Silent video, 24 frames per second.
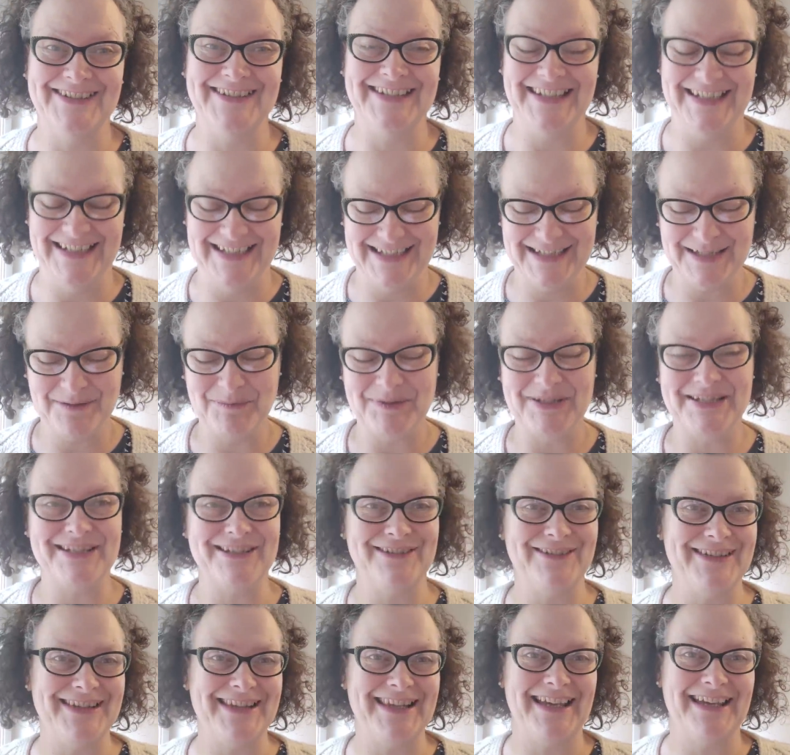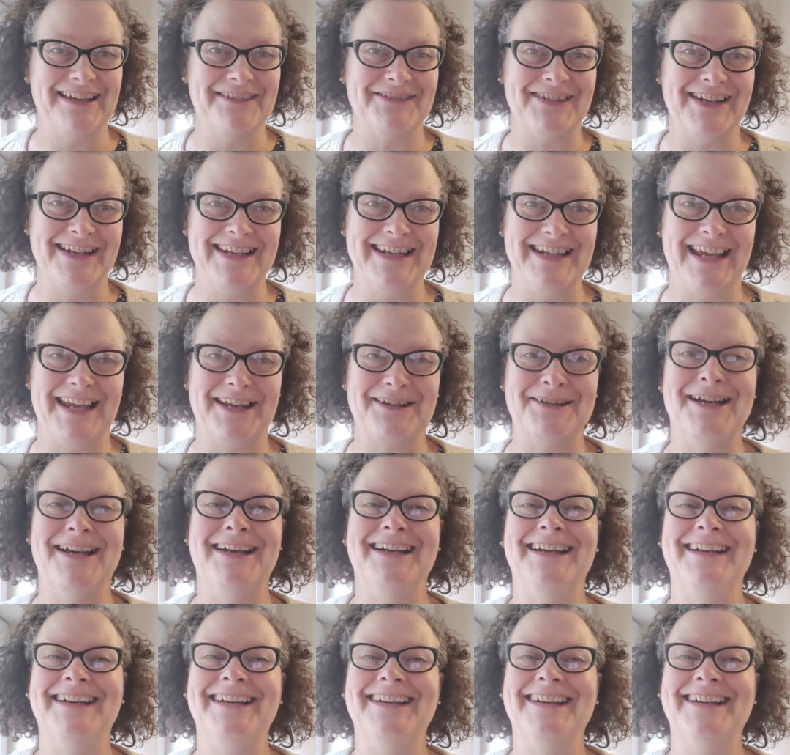need to be doing that right now.